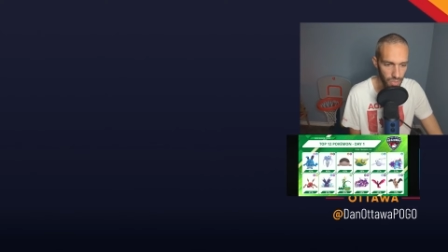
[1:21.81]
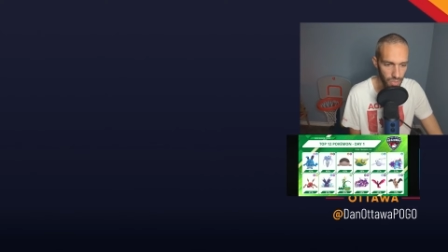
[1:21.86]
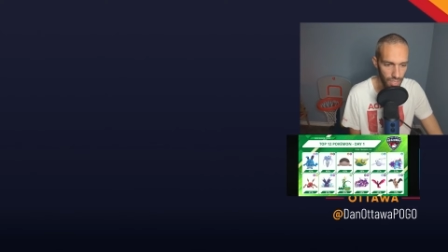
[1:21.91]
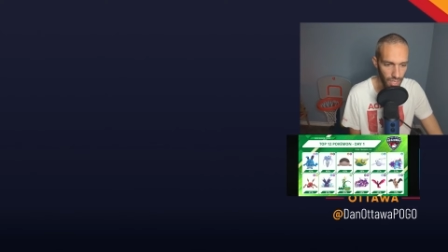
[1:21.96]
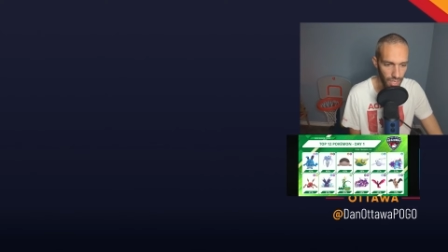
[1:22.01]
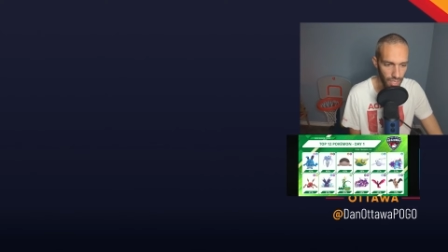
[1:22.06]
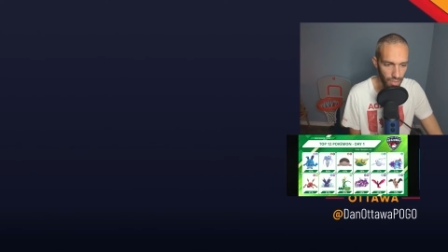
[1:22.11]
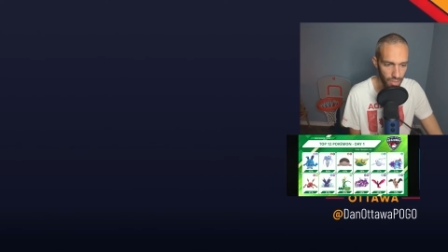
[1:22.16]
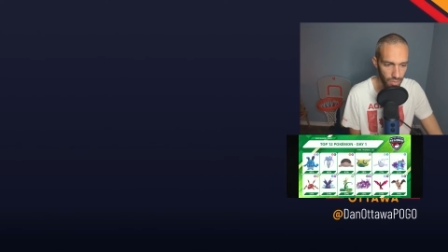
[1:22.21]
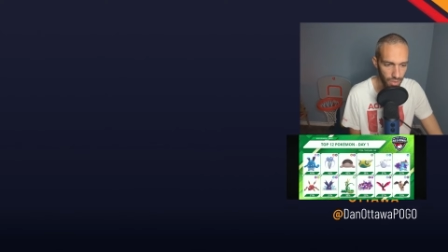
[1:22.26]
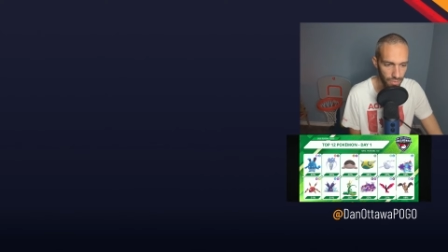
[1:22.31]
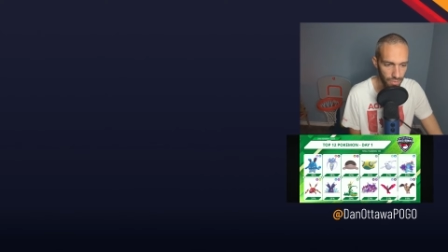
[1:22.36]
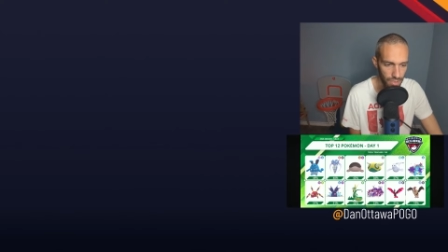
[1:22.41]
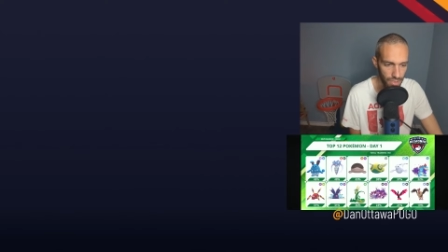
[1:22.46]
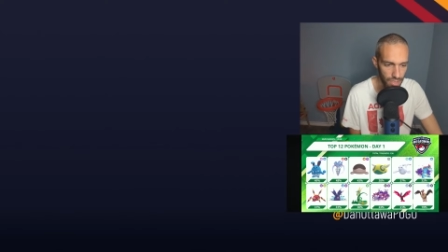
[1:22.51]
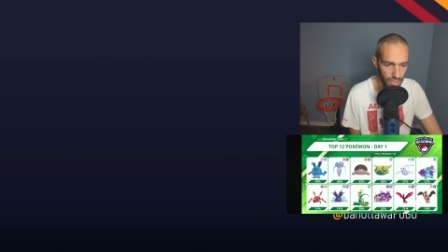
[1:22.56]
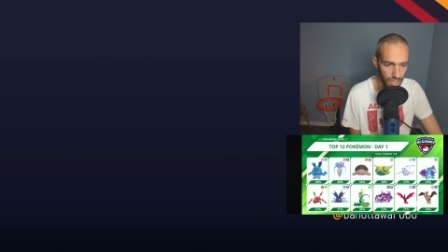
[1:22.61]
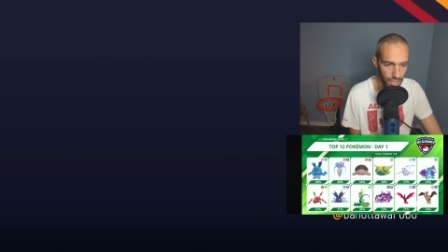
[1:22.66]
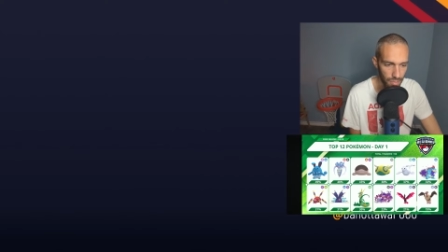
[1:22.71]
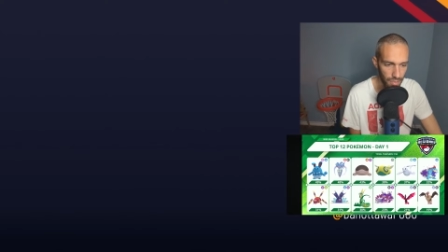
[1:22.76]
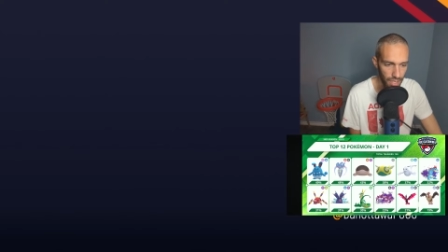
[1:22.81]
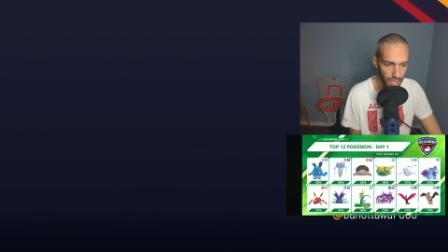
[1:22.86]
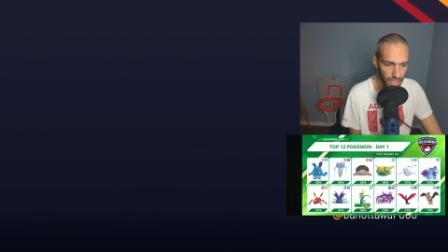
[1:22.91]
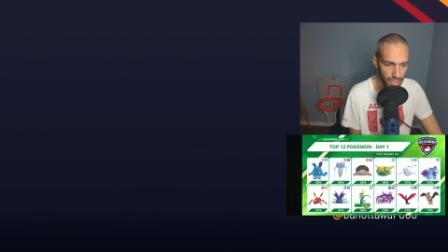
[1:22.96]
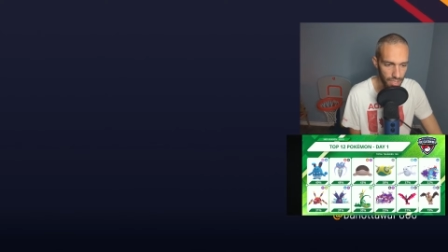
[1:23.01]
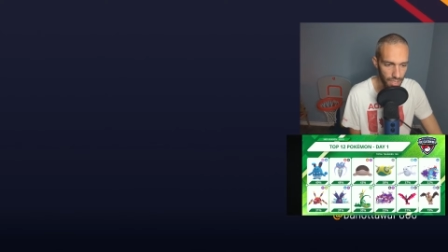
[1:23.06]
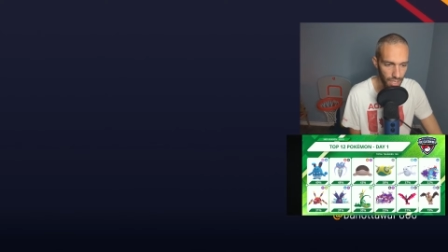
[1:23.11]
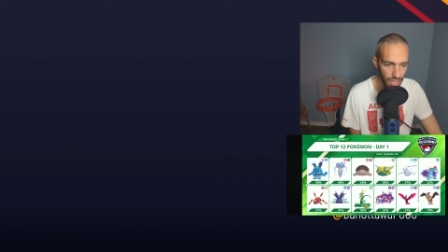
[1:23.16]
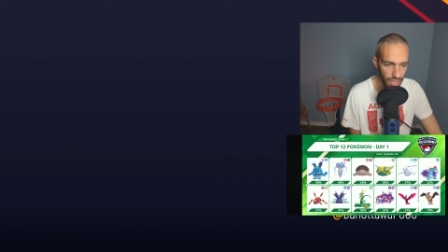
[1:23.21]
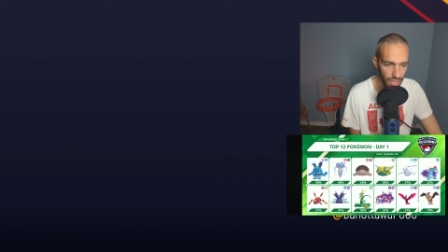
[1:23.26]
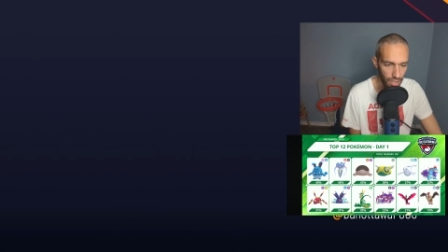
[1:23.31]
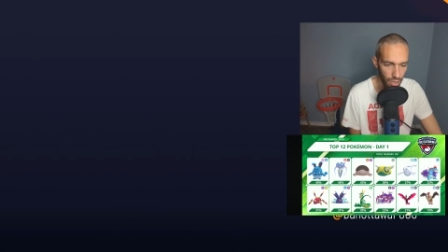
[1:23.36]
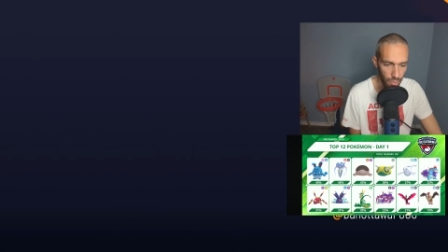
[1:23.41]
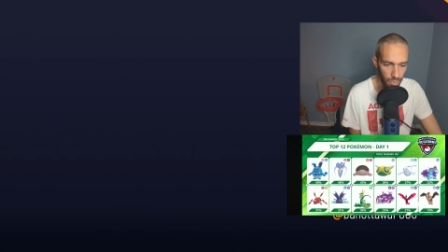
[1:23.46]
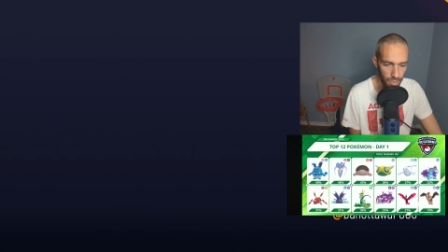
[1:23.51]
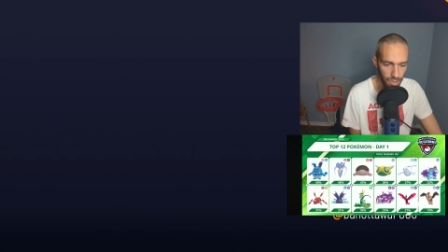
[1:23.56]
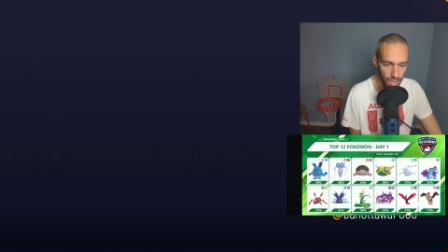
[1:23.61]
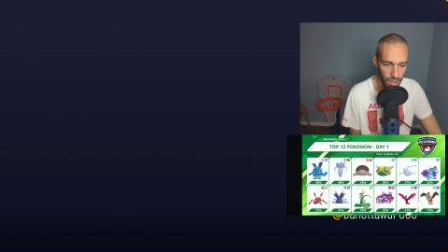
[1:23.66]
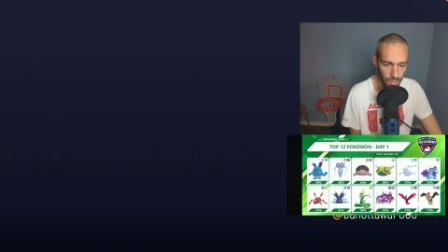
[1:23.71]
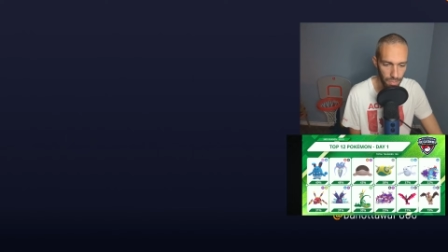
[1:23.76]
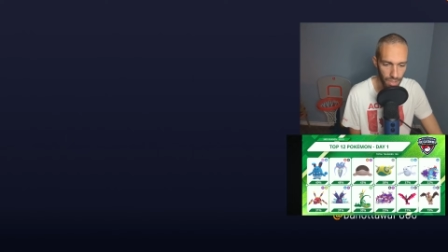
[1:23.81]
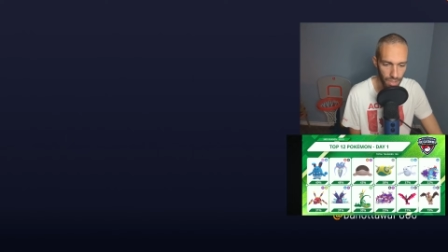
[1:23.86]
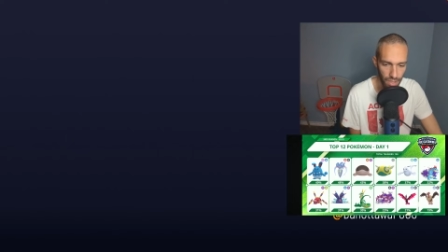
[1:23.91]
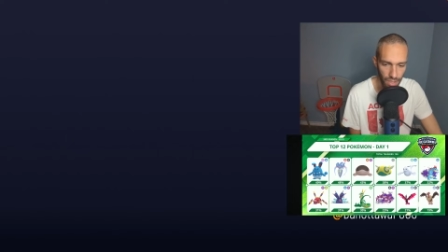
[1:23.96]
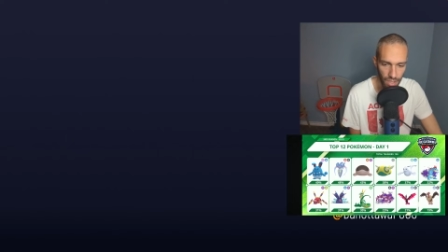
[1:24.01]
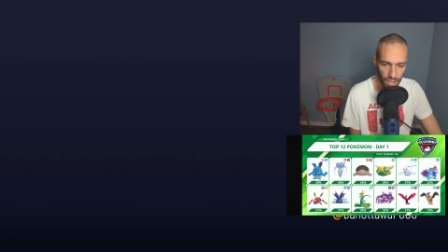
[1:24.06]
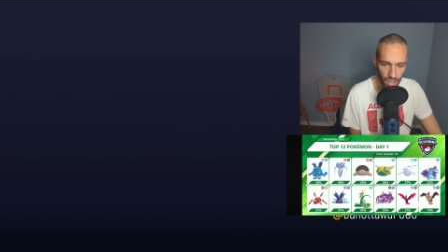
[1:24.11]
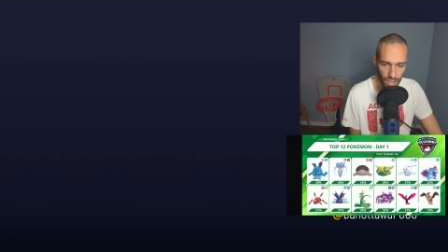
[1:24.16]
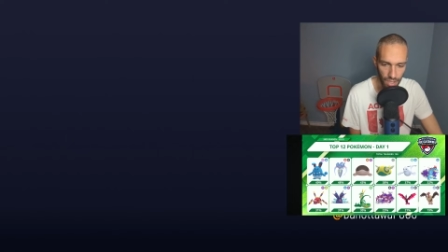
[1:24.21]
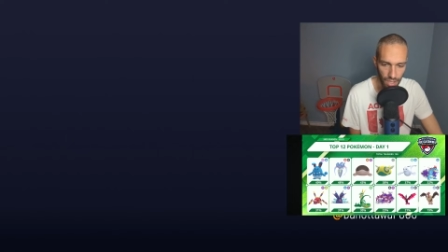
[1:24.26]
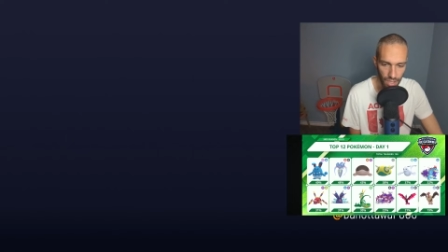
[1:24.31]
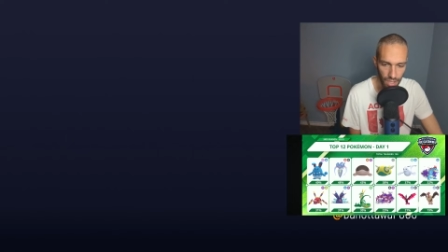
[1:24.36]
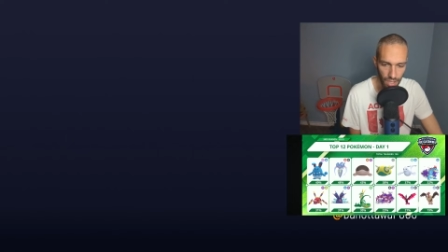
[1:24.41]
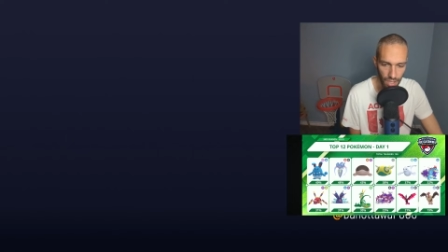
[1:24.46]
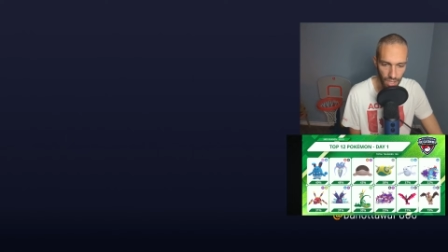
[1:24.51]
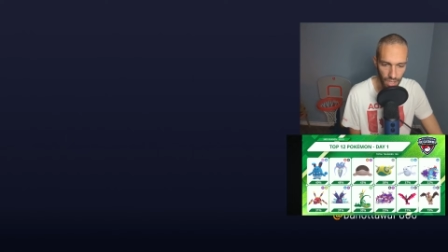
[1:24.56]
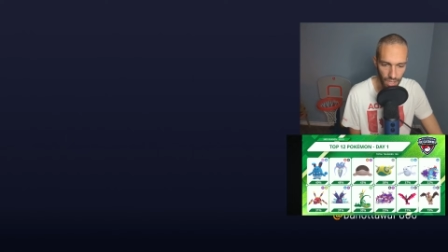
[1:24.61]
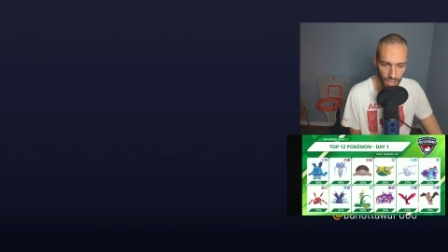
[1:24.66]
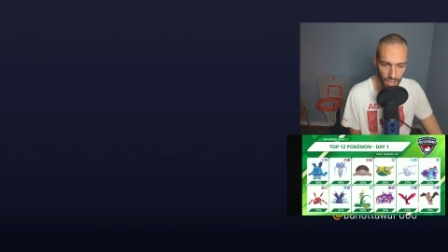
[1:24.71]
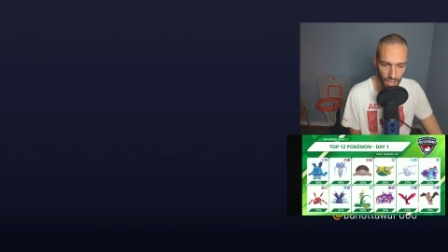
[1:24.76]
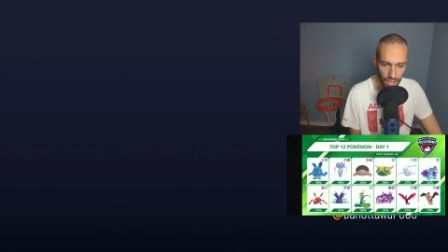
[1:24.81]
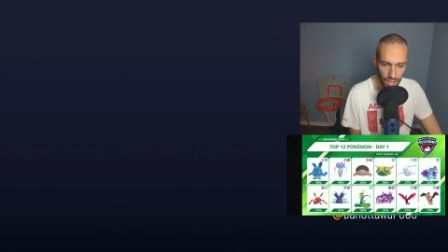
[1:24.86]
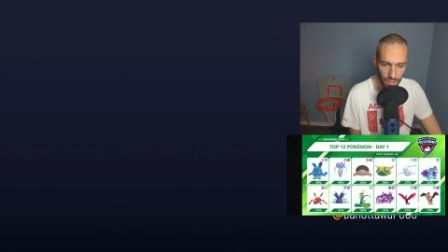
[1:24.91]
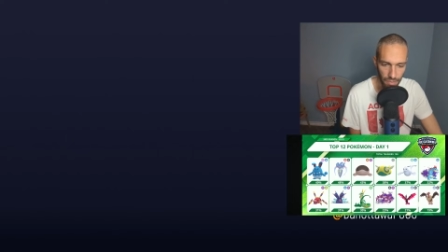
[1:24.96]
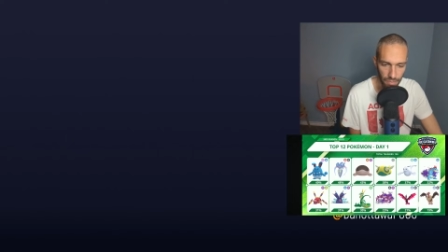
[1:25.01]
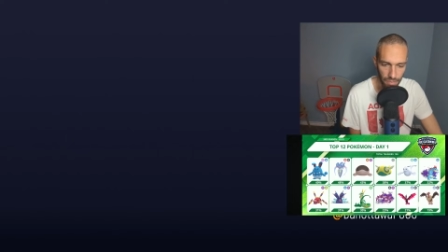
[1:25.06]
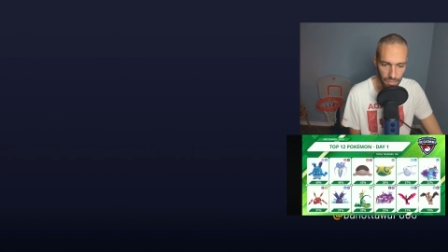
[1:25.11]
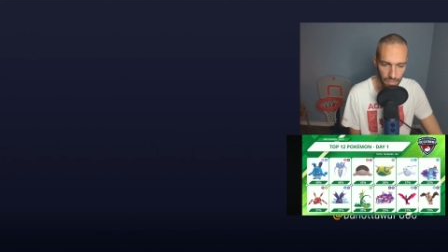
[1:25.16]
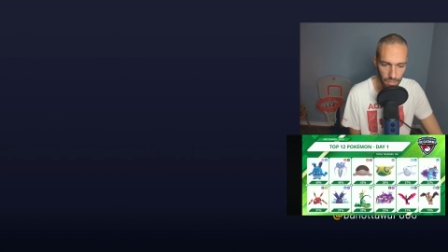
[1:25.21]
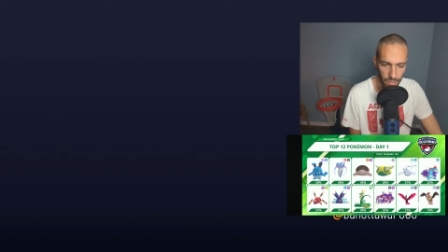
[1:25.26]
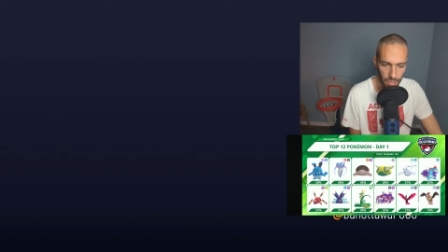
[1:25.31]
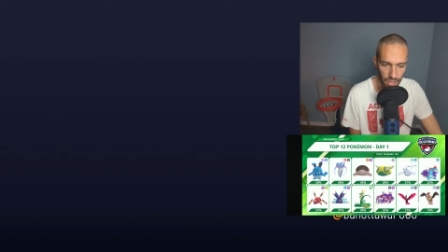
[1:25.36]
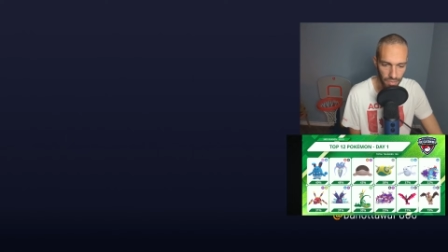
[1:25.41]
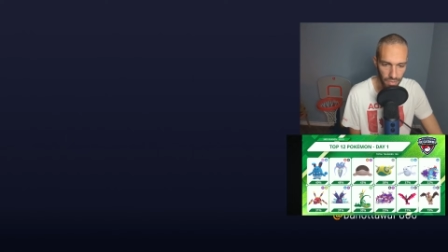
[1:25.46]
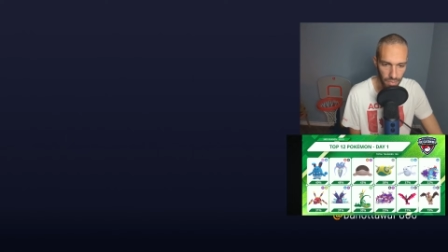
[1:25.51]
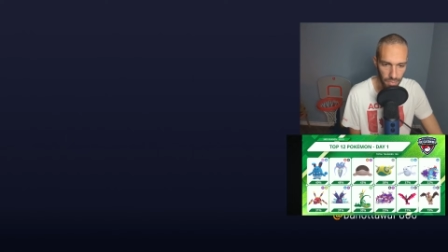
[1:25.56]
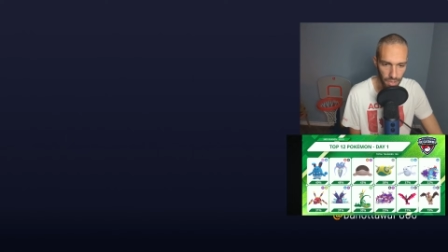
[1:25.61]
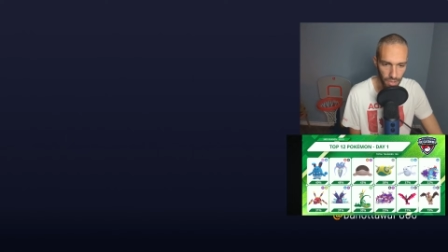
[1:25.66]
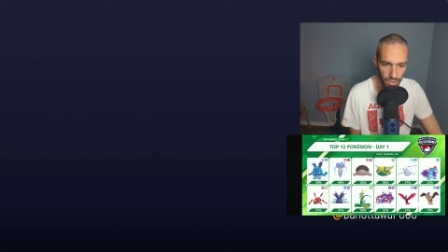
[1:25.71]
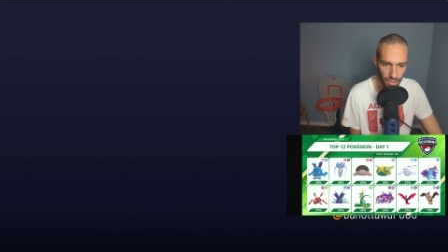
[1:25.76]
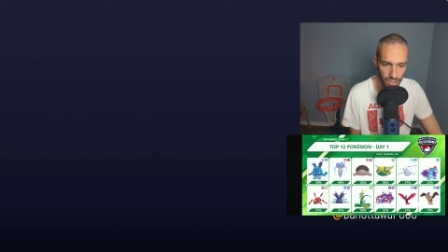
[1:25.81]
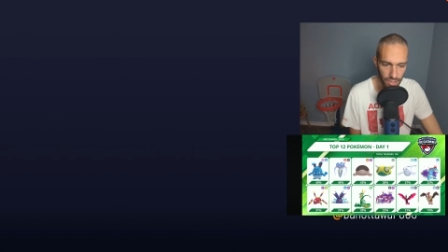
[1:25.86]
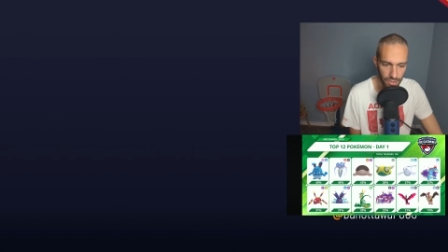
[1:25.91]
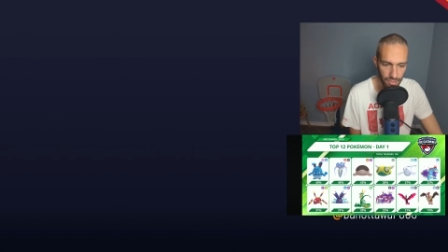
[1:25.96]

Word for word: that I can reference them as I open up PvPoke.